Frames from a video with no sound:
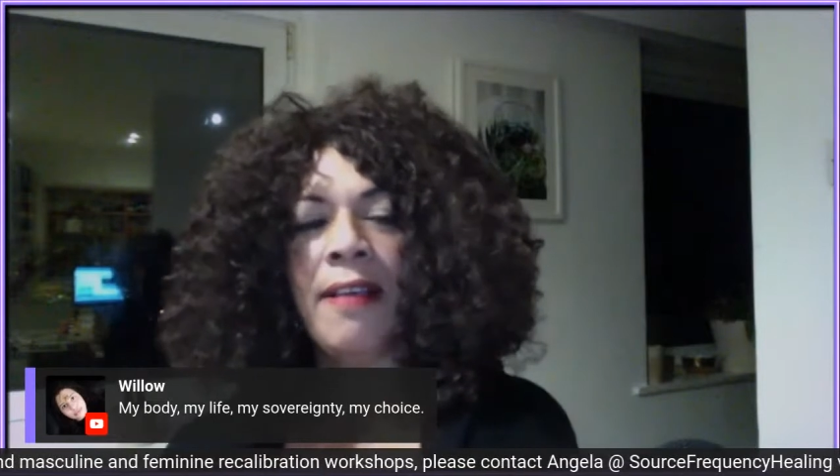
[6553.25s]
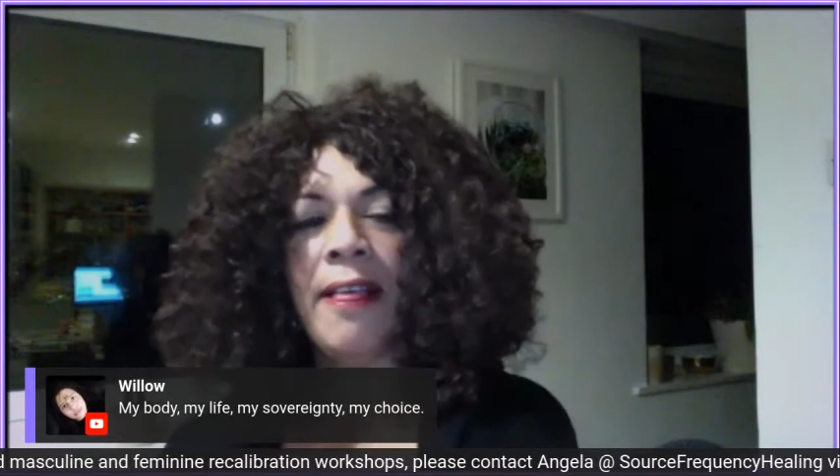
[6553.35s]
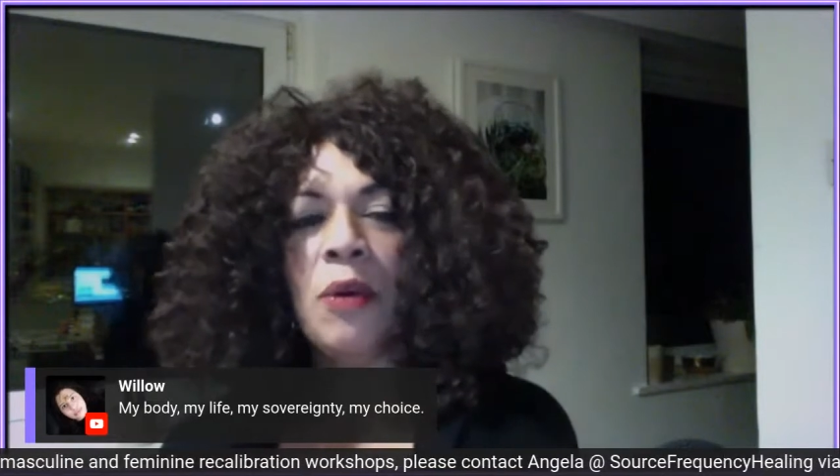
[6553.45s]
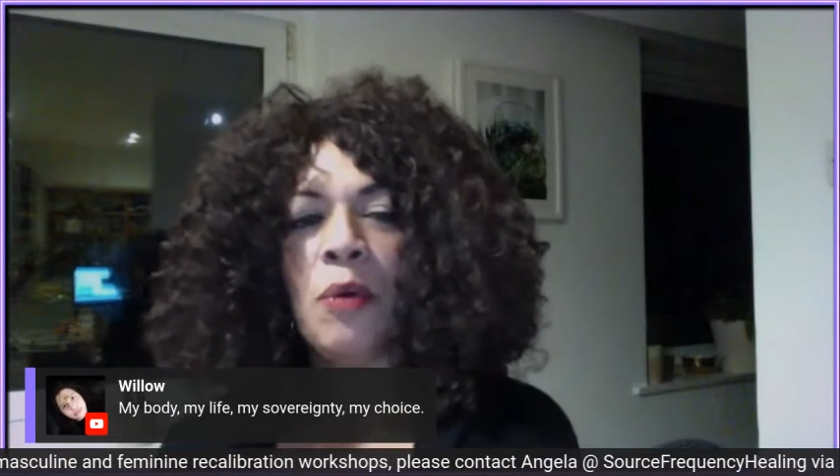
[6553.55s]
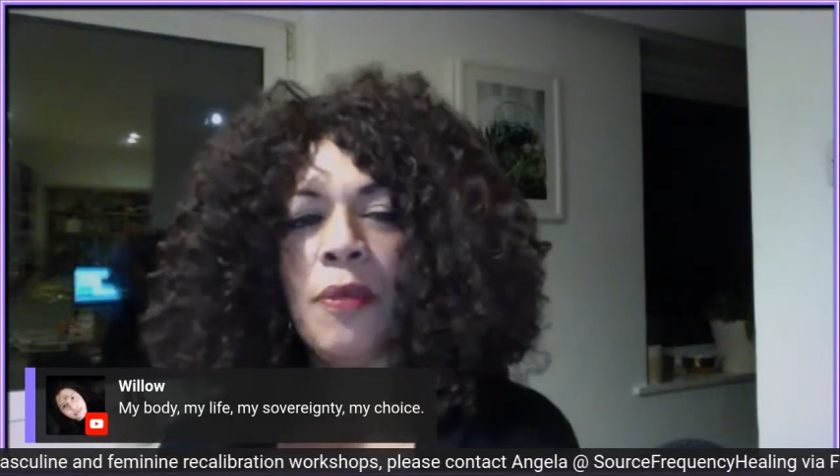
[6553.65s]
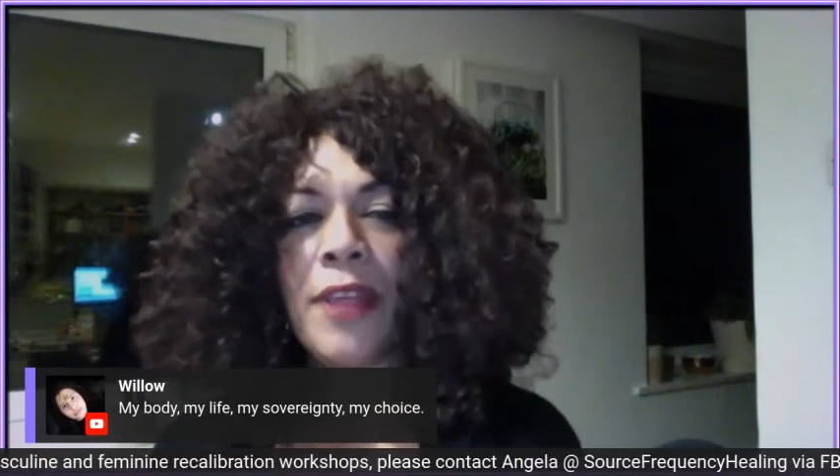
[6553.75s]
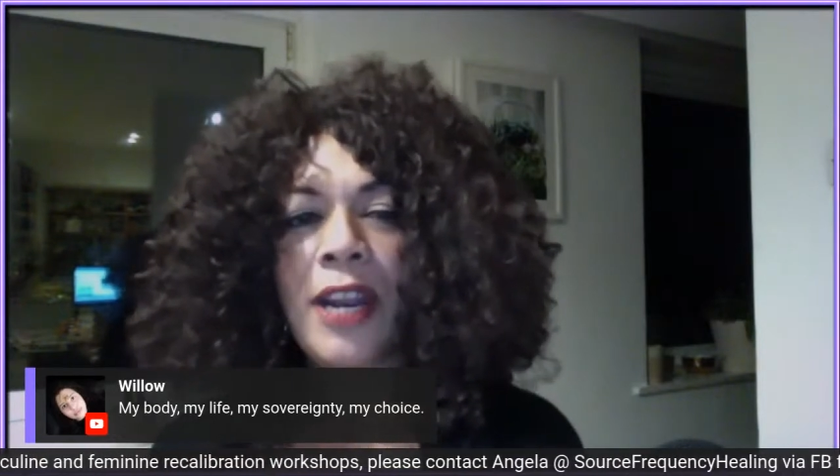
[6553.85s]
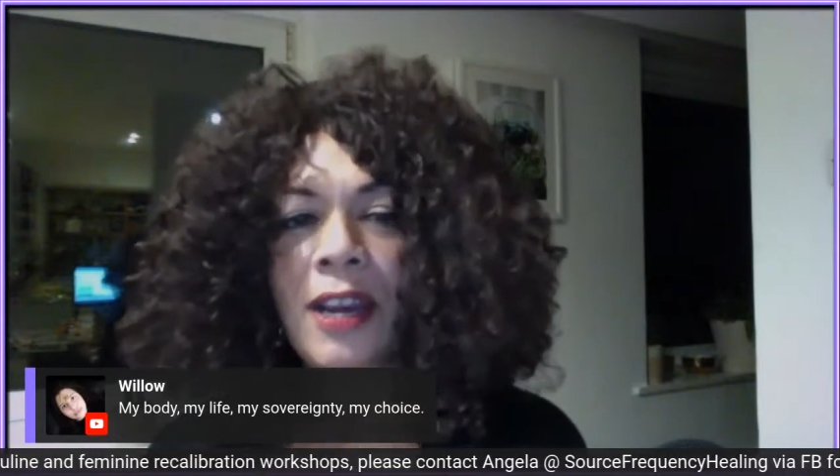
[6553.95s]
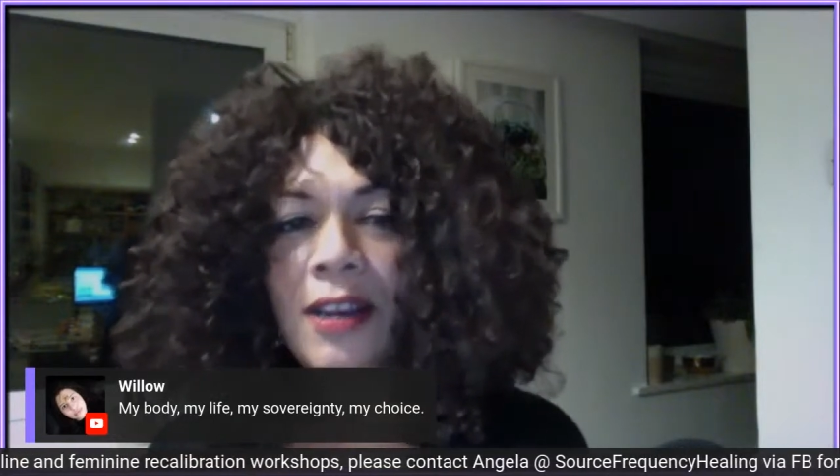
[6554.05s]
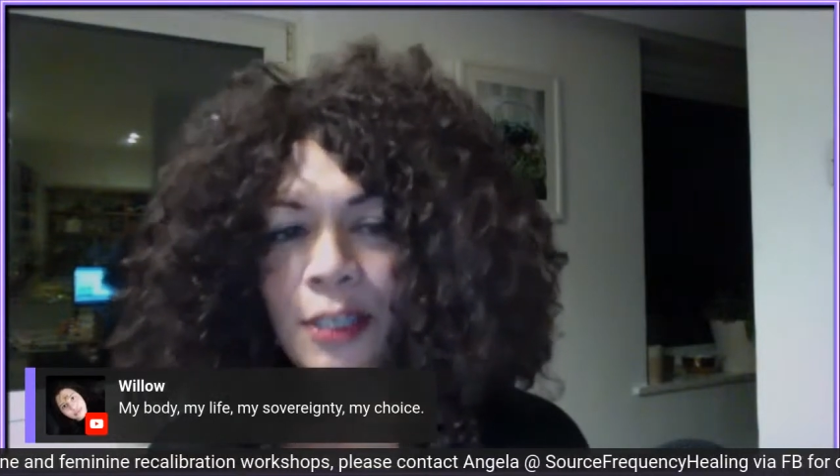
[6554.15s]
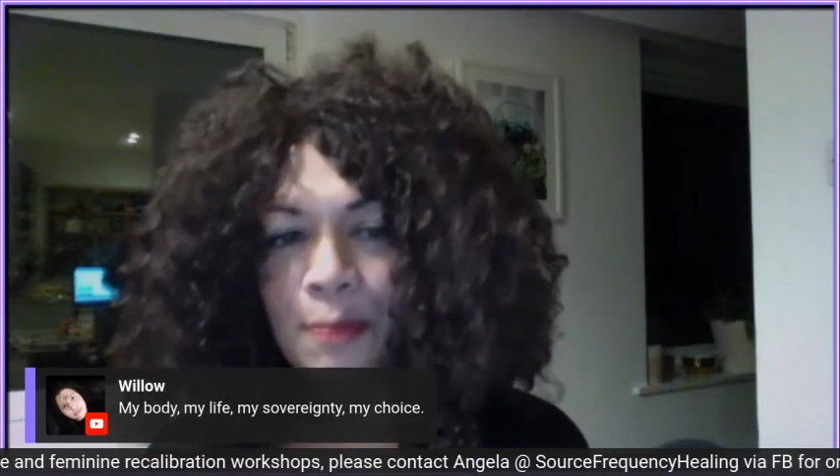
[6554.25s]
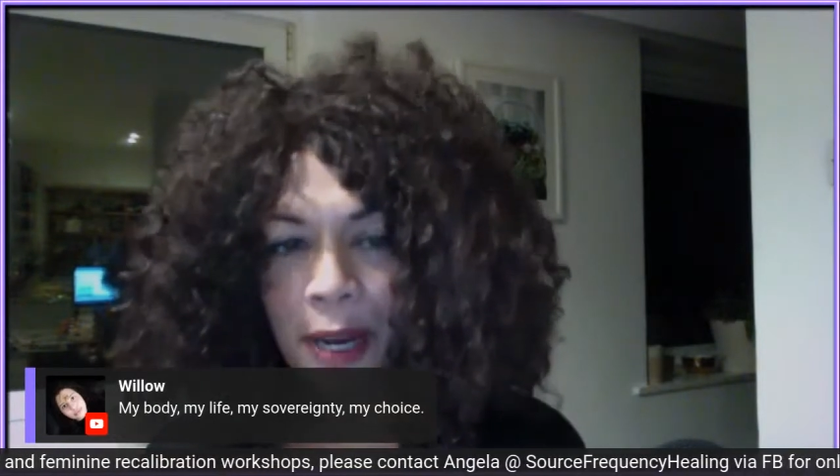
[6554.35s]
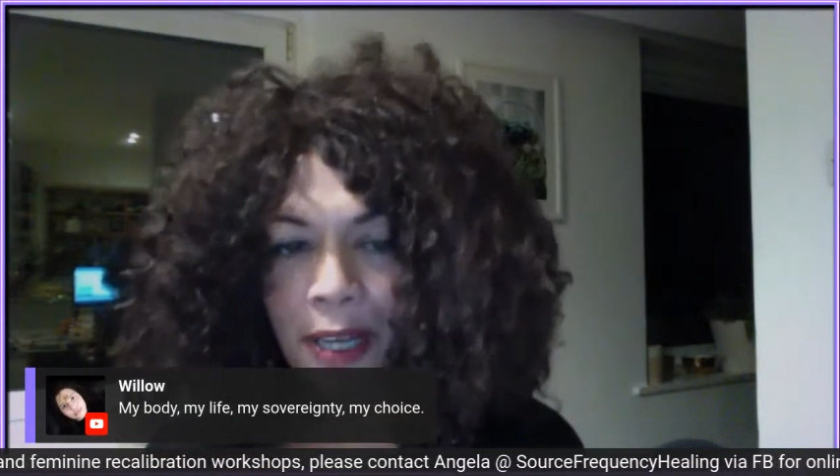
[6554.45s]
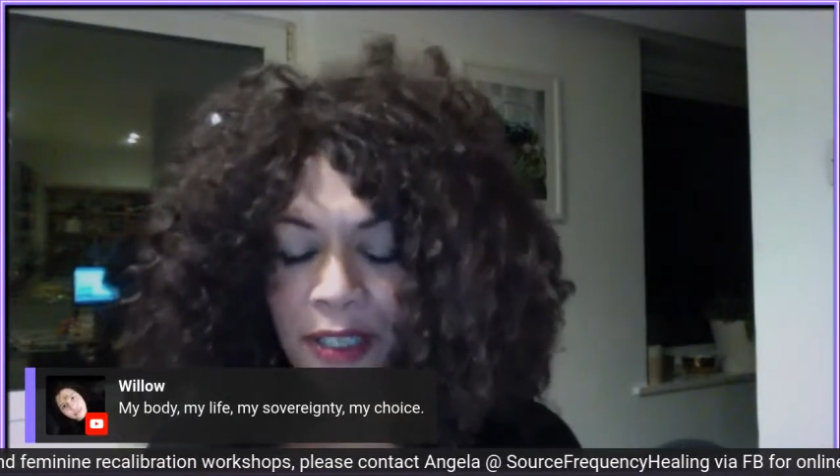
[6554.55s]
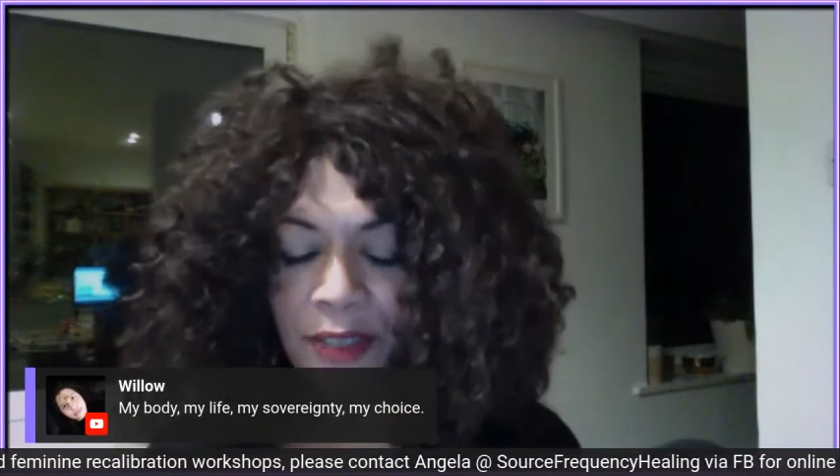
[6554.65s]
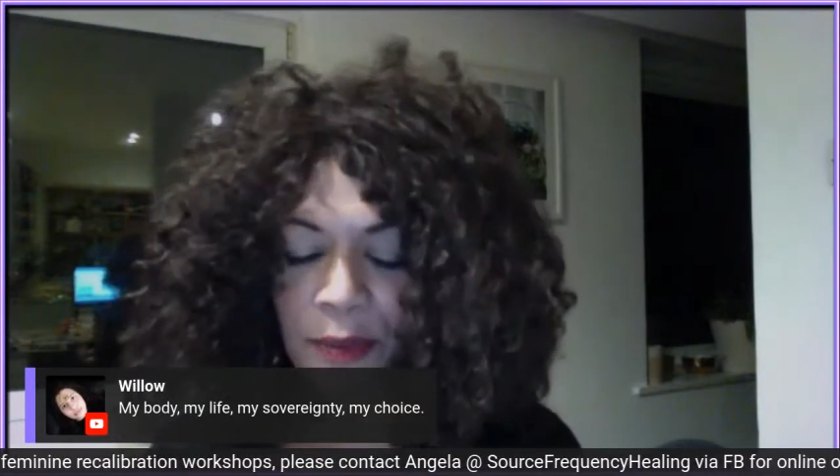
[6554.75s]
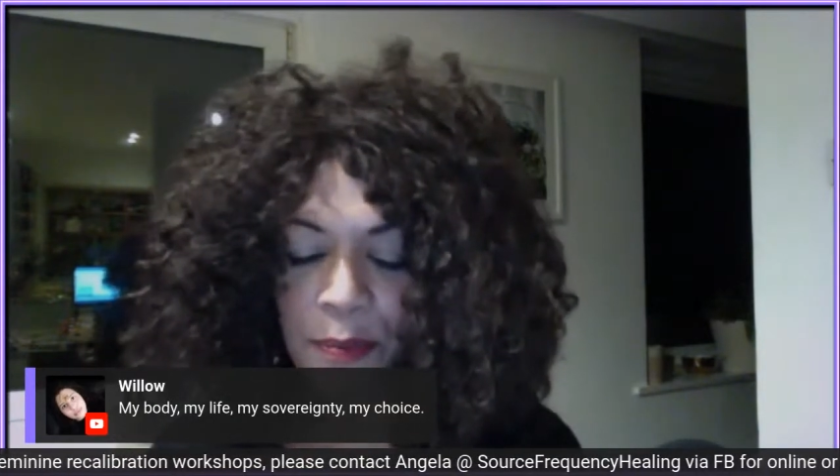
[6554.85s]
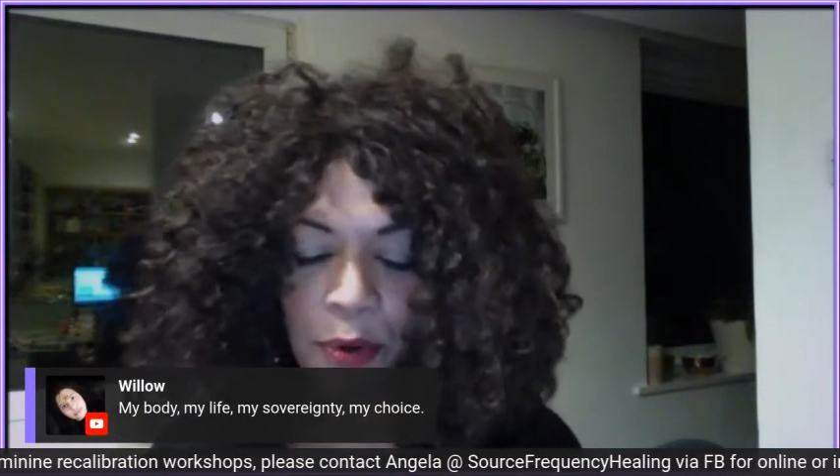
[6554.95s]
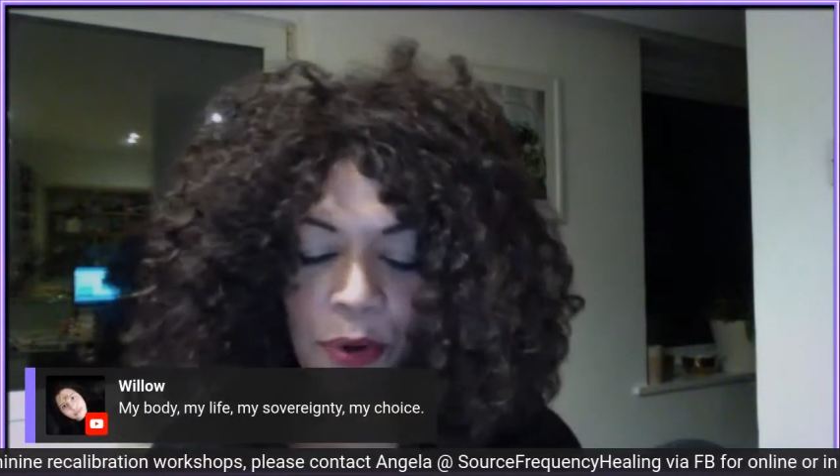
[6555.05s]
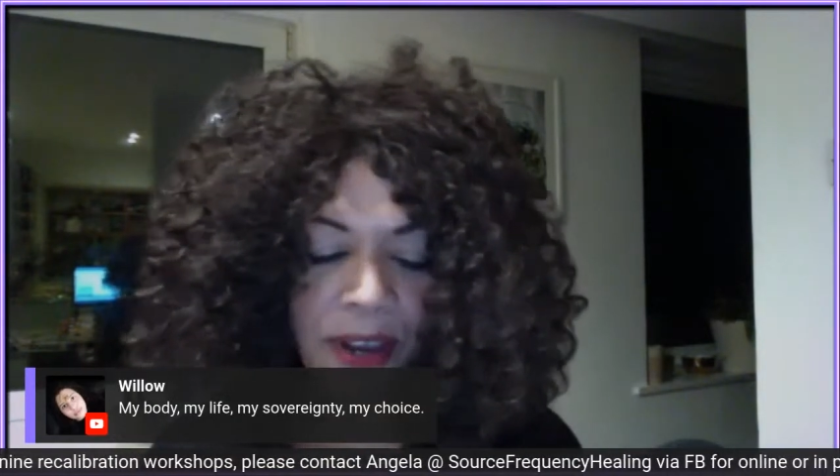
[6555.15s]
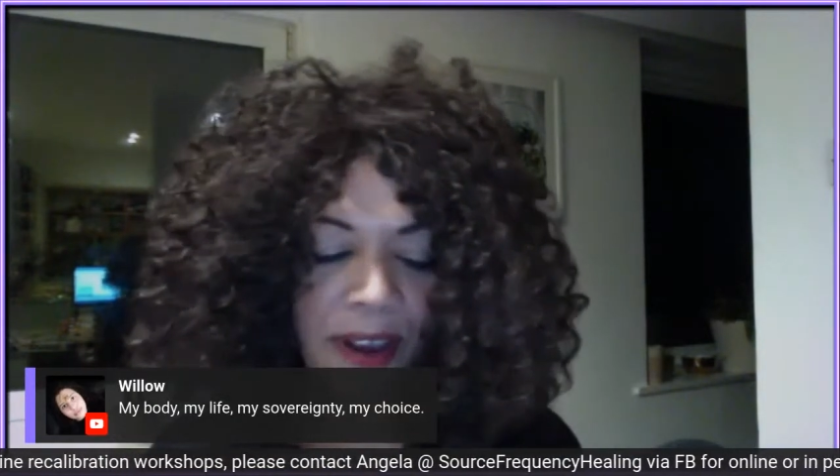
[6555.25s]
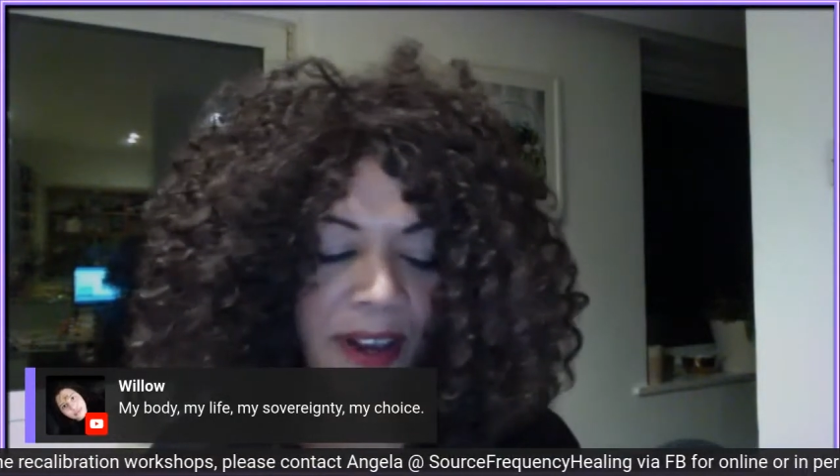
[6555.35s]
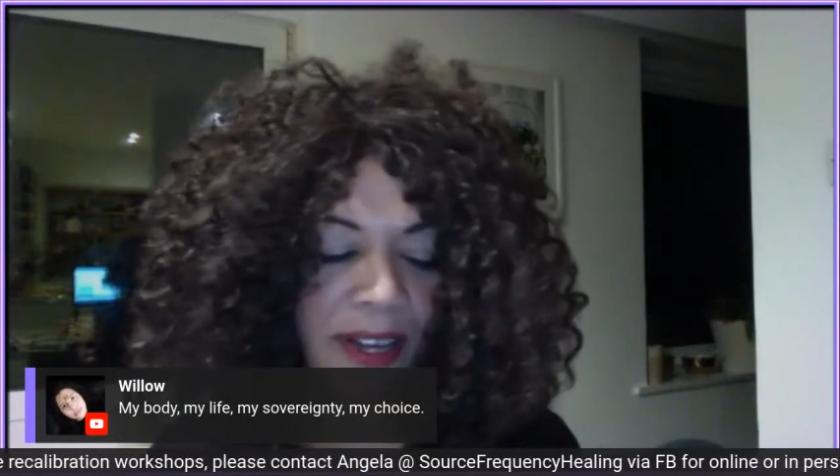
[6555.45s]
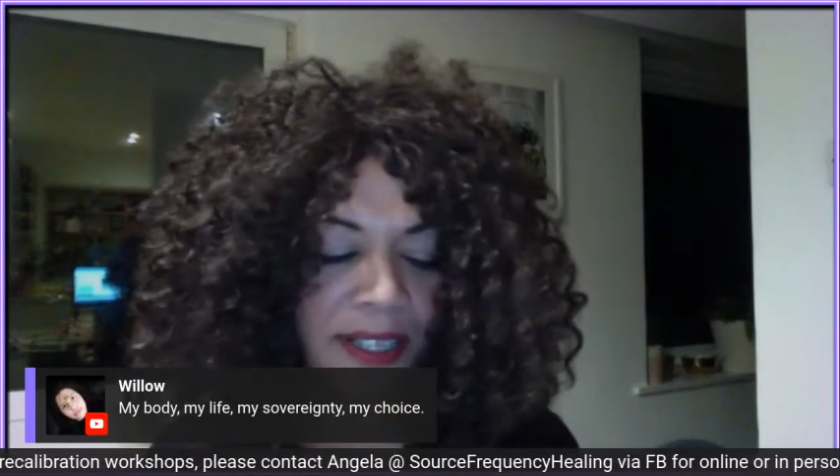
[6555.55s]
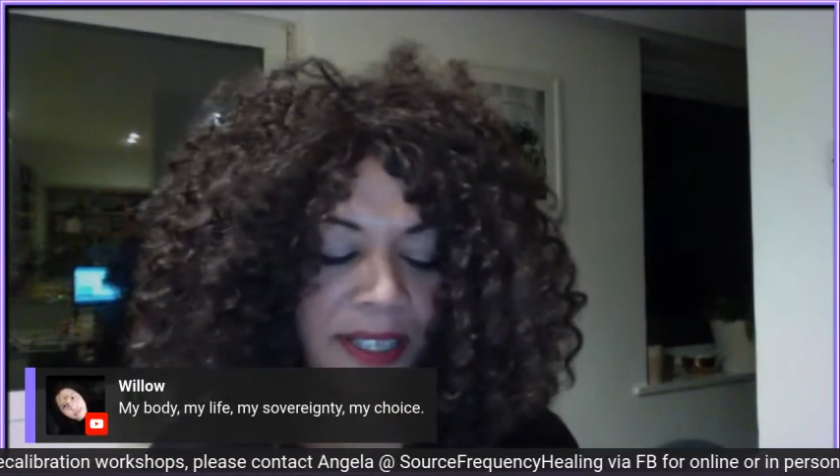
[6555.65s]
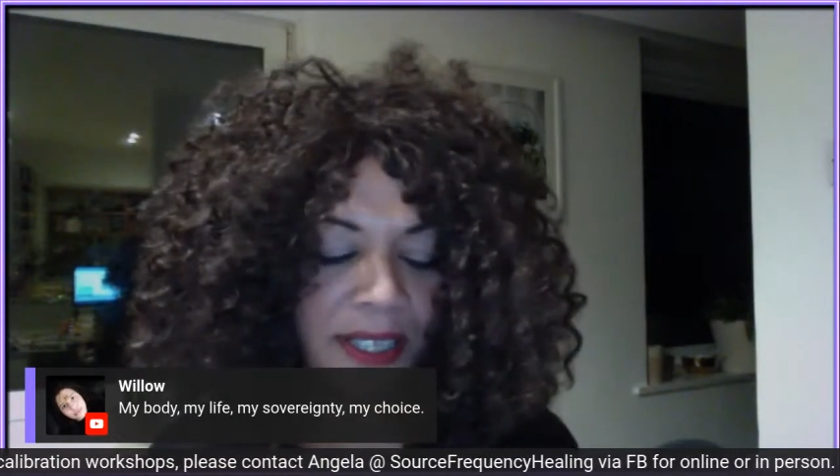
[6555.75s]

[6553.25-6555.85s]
with the last part of the broadcast,